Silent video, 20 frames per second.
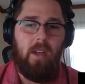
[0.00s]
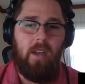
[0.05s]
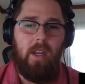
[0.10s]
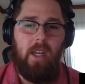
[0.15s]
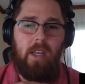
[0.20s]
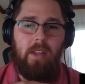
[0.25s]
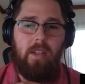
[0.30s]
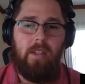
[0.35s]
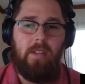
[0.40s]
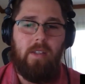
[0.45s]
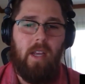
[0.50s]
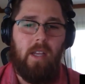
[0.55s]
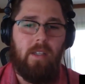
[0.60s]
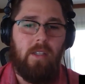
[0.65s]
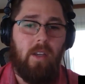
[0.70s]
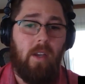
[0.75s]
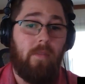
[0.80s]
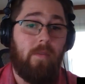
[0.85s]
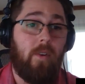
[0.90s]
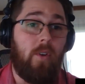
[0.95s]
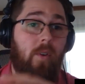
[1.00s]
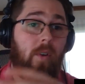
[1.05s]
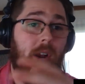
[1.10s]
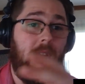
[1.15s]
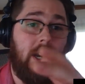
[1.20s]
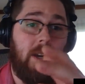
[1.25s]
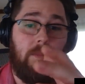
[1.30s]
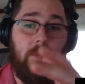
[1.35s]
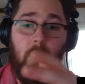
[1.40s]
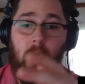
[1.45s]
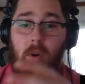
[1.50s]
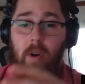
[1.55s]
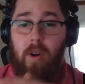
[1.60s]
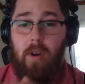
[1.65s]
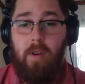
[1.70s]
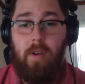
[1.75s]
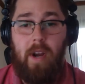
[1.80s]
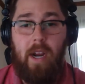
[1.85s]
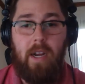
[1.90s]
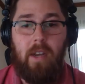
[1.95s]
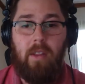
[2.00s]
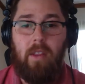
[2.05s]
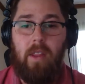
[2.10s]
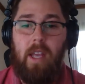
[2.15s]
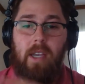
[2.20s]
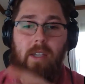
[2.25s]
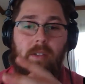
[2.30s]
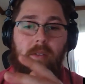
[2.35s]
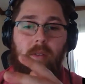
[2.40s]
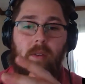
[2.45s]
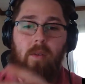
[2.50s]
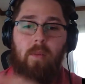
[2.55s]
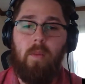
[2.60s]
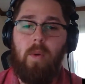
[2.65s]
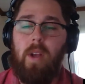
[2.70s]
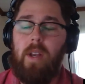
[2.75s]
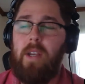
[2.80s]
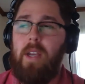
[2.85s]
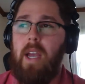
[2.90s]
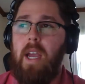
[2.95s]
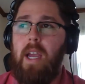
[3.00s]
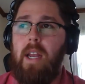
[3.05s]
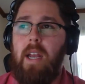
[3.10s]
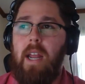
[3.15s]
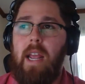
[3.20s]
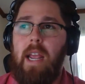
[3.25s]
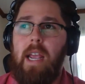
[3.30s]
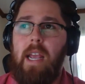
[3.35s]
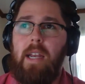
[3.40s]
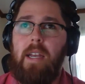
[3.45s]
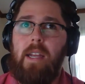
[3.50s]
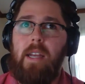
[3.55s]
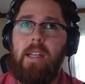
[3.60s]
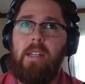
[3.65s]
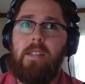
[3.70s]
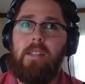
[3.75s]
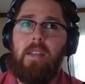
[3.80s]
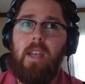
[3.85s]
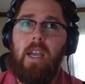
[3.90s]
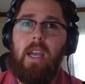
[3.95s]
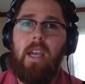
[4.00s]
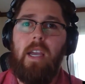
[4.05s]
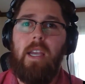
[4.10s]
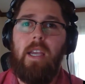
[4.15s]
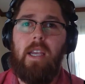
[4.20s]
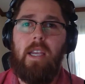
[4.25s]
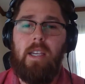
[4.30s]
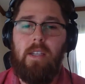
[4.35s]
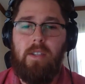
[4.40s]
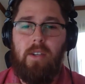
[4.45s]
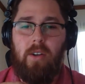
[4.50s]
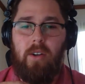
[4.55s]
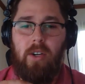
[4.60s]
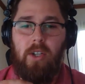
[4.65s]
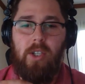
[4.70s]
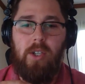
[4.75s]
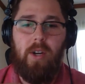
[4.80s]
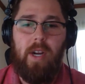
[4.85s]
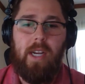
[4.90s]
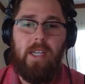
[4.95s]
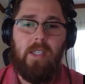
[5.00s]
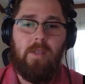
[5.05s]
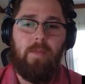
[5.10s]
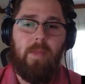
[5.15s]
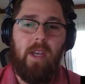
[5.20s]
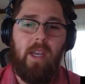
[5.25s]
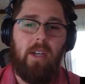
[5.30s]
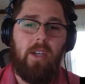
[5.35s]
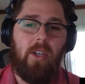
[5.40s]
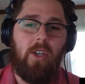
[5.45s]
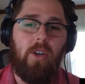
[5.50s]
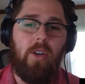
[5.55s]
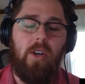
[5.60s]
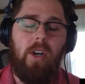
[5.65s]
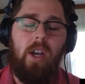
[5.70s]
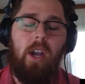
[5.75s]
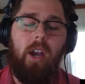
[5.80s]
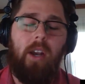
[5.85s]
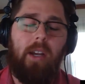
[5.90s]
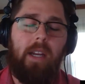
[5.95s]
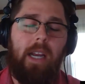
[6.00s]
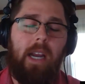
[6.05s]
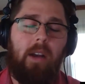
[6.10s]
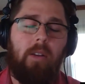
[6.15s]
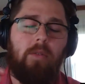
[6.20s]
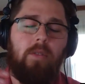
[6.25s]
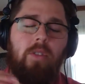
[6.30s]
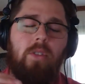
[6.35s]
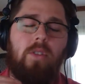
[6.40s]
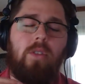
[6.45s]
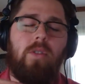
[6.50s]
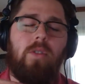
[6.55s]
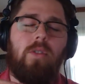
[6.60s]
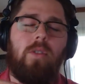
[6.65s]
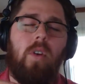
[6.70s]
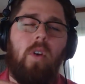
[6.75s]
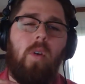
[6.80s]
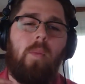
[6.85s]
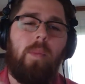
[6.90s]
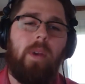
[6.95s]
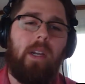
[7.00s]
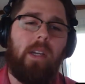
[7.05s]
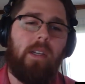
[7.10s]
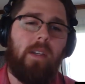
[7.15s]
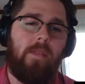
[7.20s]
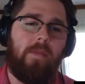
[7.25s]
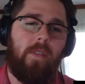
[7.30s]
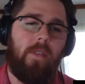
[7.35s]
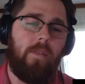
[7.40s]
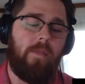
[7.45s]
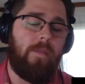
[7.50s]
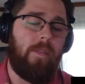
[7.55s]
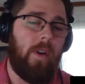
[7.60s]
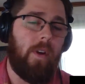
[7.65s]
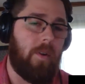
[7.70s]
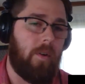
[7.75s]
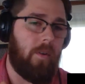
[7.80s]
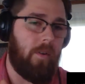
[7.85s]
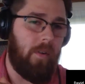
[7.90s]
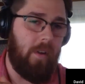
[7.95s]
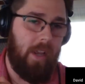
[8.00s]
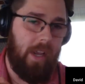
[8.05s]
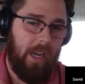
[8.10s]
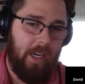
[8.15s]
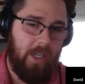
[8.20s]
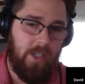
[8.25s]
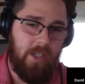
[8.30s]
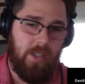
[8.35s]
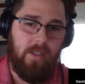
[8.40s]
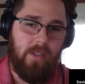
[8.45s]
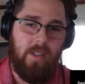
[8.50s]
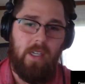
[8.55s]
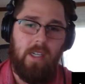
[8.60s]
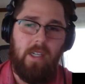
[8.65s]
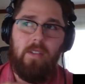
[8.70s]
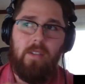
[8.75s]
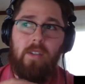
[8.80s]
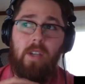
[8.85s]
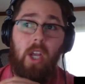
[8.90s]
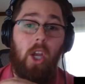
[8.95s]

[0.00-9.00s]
in the sense of created more, created less, or whatnot. And it's easier to transmit. You're cutting out so many different federal agencies